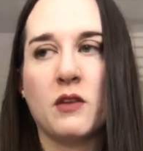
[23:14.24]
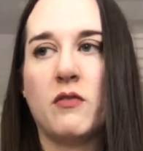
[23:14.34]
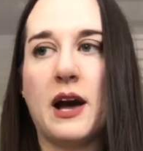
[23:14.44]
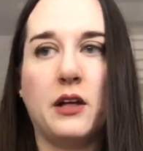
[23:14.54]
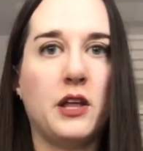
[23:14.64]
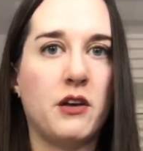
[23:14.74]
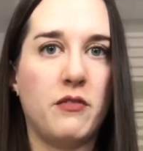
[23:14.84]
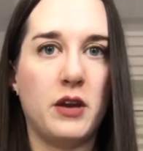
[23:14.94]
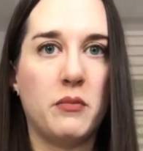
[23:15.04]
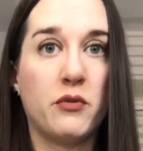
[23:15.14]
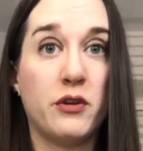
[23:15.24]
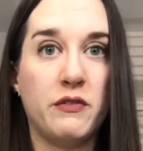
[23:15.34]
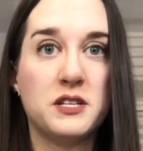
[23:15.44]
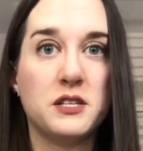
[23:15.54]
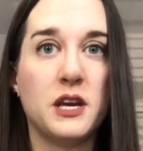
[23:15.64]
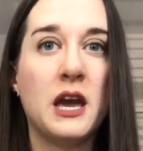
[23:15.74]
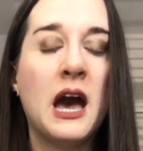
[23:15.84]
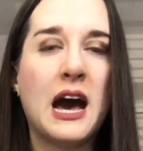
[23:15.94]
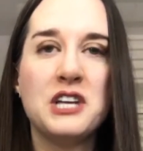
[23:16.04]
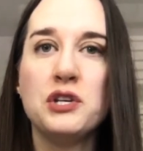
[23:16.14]
vial of it previously.
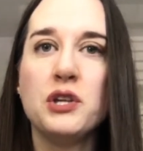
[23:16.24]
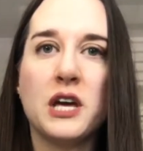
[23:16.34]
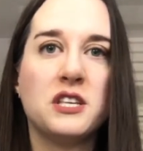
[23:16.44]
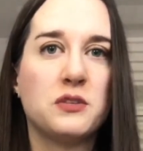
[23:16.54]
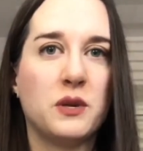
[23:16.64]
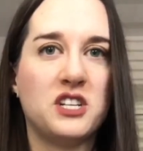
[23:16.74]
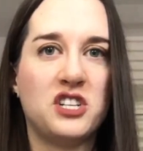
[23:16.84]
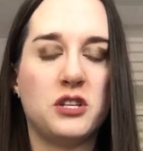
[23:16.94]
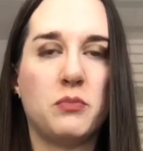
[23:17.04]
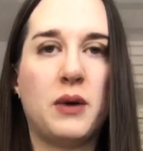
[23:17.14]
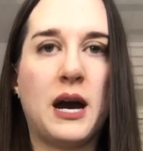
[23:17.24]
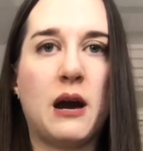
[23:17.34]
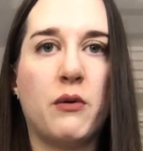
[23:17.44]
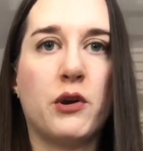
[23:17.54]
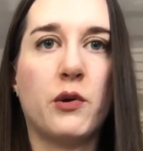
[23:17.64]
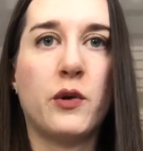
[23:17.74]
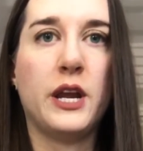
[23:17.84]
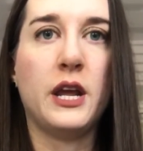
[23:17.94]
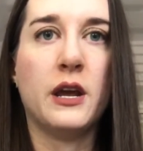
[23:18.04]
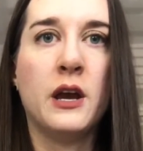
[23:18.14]
I do like this one. It's just a
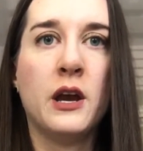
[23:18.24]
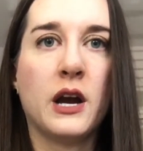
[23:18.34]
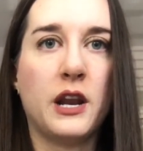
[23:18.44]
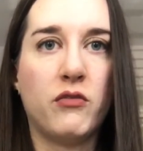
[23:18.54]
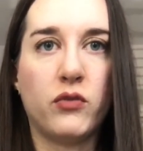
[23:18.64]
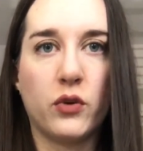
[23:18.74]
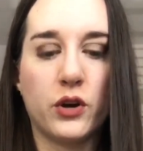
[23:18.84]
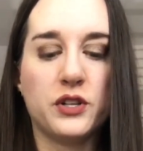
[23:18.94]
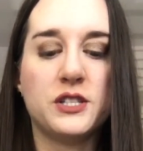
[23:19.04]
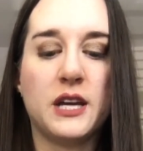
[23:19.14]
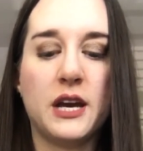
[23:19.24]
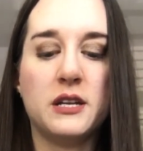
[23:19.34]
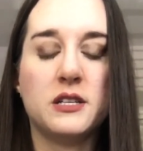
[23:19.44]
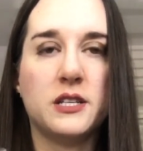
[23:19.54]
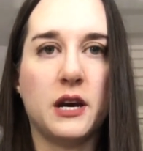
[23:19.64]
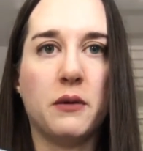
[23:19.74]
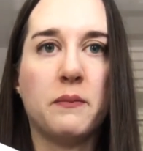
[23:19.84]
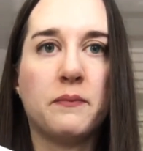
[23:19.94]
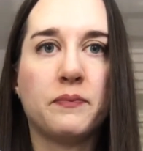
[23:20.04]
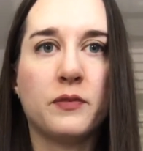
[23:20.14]
powdery kind of floral scent, so,
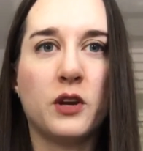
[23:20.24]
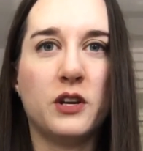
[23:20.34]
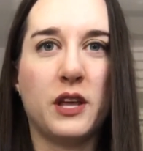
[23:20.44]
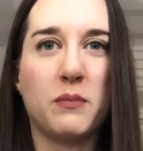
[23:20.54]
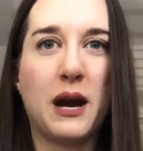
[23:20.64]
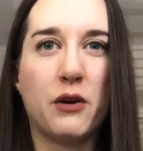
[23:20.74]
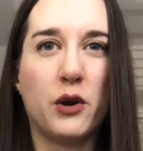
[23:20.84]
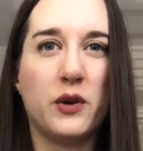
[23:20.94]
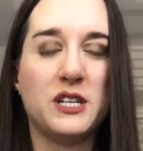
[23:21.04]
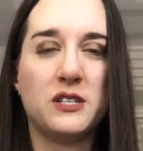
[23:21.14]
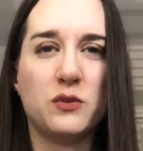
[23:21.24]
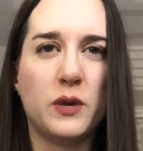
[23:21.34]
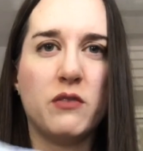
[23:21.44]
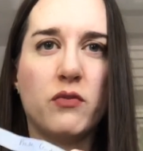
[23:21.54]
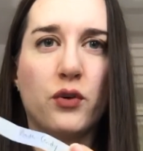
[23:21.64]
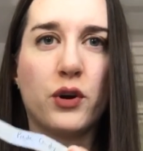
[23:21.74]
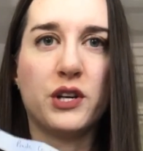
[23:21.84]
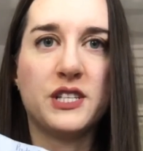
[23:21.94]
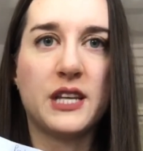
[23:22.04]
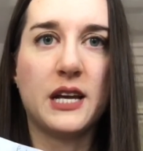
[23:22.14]
or like powdery sweet
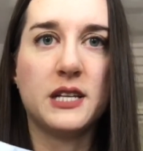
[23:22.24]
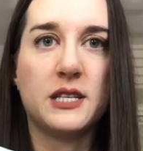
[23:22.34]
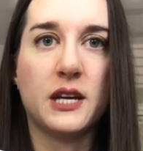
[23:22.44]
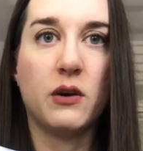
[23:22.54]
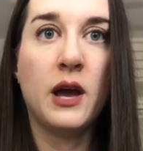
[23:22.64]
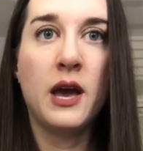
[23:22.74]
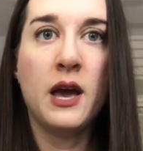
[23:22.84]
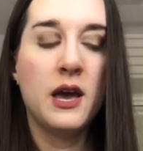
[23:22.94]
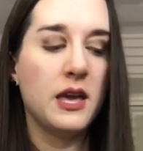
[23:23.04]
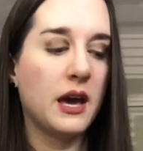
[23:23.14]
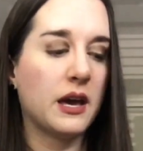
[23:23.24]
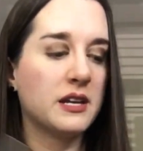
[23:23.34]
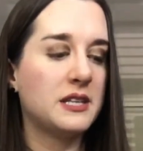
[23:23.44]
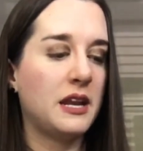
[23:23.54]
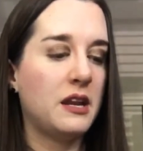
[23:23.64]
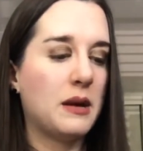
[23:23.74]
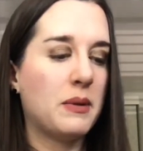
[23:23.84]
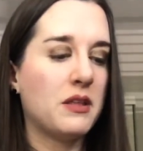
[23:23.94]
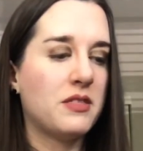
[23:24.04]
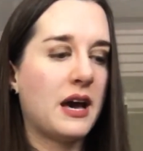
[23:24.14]
floral scent. So yeah, excited
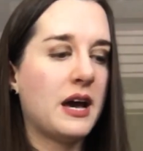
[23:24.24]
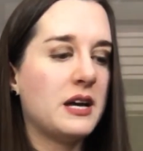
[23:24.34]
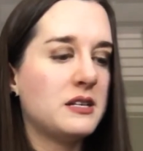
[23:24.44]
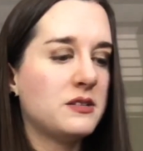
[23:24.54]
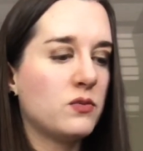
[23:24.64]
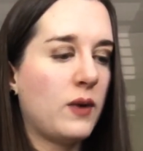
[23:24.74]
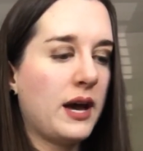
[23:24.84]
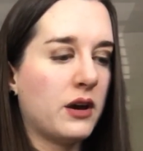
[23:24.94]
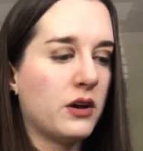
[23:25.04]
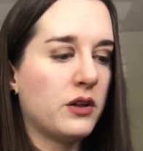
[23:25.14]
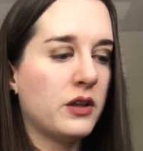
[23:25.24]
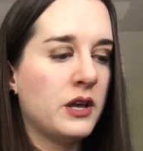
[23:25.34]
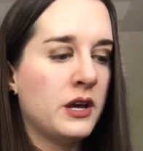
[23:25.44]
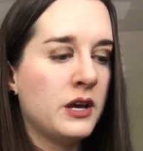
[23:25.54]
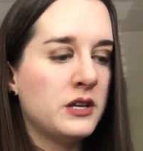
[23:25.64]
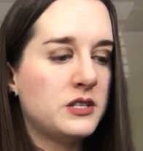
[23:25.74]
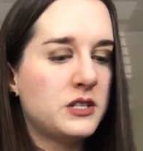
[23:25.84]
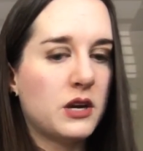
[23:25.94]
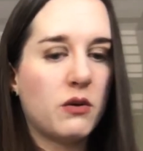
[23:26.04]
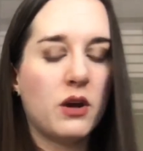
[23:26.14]
about that as well.
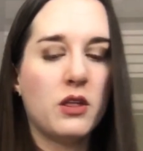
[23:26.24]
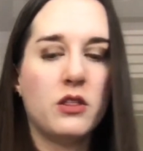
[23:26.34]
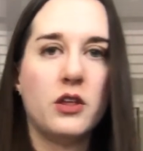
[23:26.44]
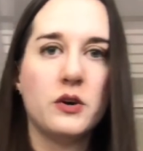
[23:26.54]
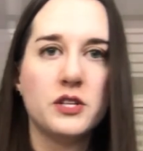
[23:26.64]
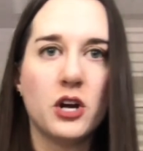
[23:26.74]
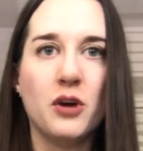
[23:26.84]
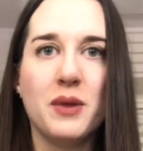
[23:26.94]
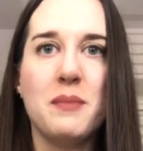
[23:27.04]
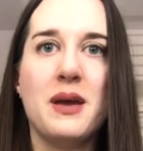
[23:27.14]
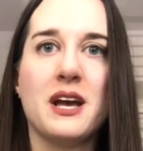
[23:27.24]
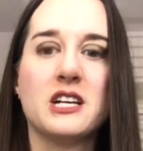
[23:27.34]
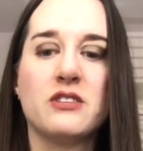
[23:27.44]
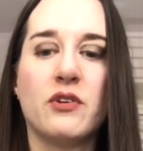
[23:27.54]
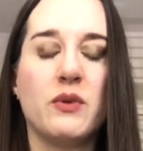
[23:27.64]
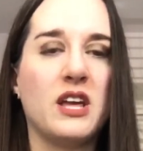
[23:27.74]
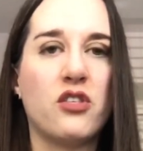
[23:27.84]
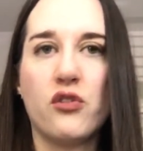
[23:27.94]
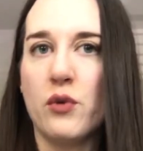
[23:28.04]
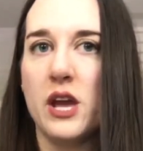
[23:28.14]
So those are all my picks for
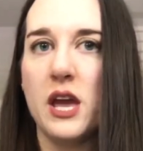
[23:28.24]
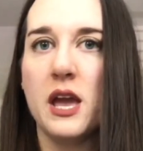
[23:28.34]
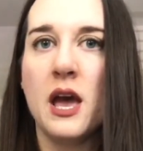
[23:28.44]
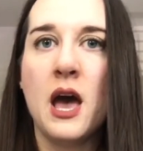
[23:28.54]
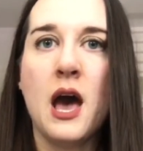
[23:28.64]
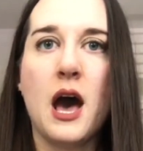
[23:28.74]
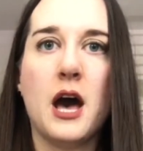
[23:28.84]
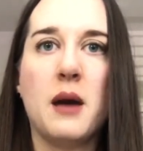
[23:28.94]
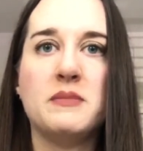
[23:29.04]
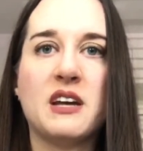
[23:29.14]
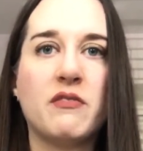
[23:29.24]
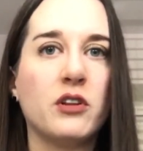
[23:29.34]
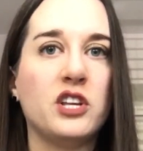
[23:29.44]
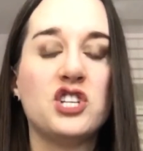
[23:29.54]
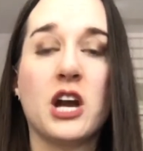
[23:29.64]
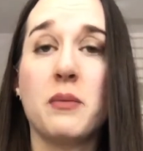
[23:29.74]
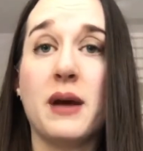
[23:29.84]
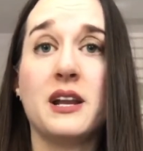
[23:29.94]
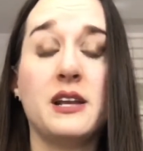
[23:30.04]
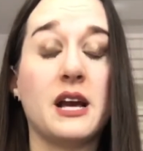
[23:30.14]
week 3. Definitely check
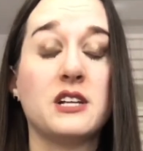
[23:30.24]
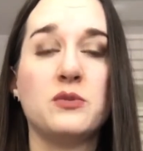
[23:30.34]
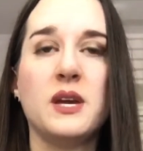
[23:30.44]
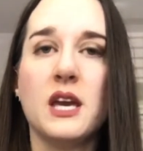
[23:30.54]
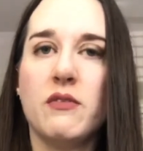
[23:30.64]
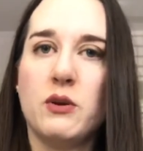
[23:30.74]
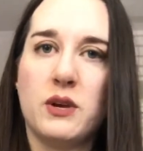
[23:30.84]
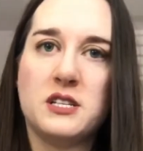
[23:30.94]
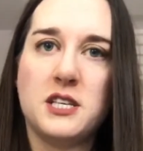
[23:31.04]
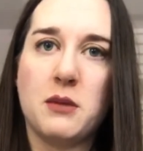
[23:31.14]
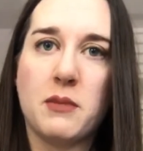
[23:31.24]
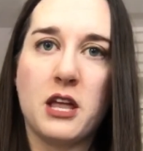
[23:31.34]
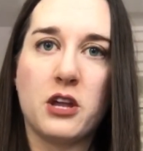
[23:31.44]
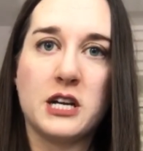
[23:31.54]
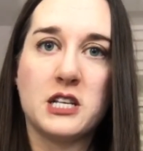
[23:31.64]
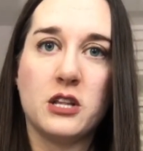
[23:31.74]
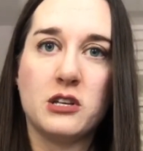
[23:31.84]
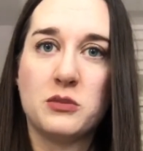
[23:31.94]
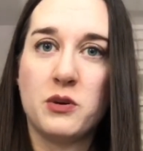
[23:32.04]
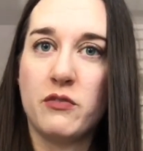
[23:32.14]
back next week if you want to see my thoughts on
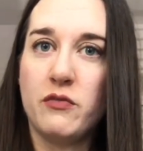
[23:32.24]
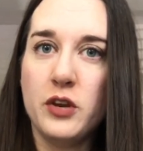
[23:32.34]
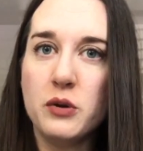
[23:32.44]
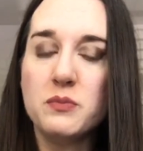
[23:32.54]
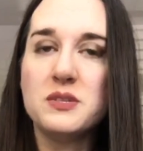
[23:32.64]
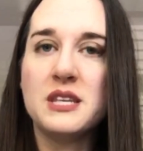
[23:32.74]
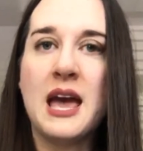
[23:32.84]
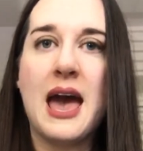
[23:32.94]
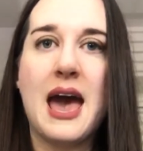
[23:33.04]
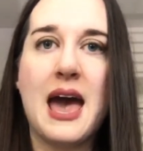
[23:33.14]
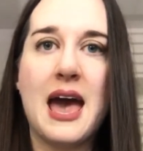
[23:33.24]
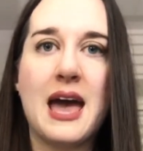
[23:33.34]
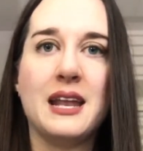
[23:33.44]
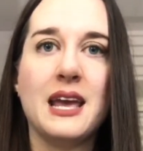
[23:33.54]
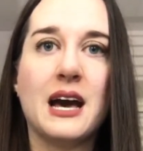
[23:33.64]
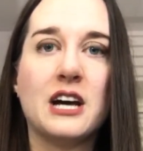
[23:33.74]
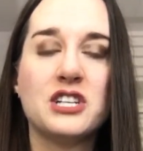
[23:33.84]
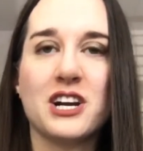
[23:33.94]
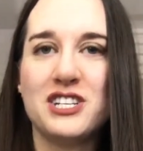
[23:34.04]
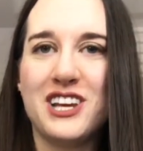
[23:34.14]
those perfumes. And yeah, I'll
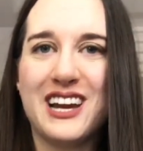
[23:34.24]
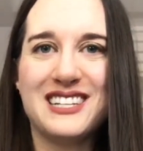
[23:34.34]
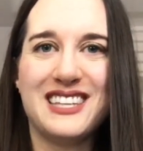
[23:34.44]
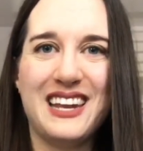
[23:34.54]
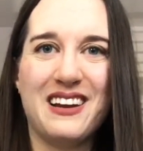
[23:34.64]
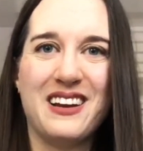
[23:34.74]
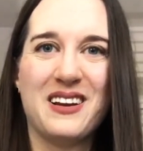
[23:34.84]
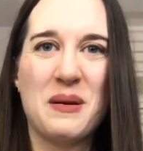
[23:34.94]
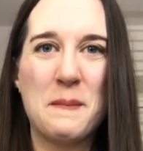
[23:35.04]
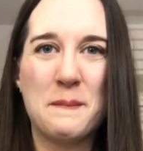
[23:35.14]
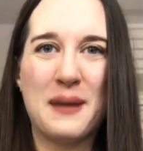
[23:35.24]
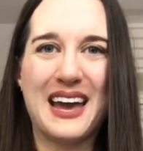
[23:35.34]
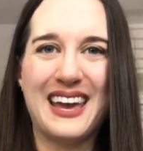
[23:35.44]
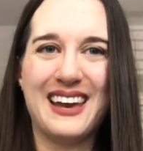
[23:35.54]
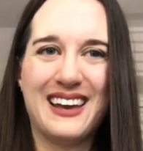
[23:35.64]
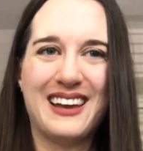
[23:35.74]
talk to you guys later. Bye.